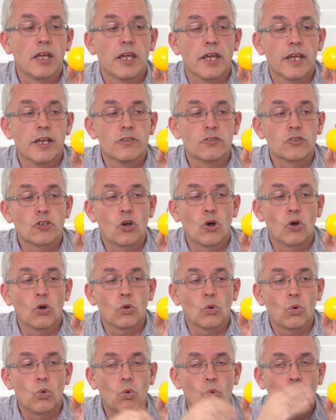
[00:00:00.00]
It's
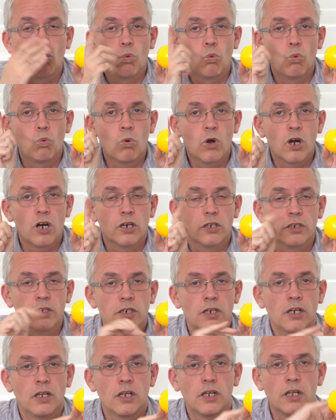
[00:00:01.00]
got
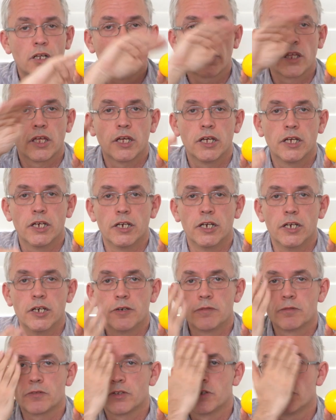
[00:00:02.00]
1
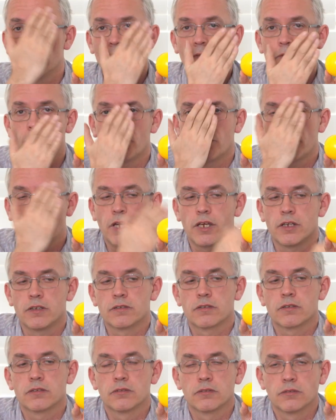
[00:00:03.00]
curved
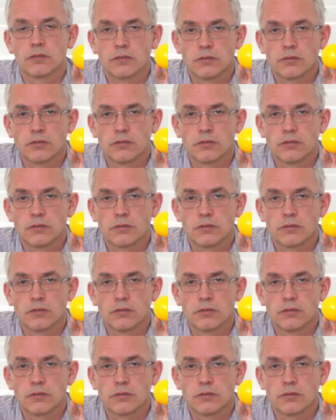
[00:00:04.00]
face.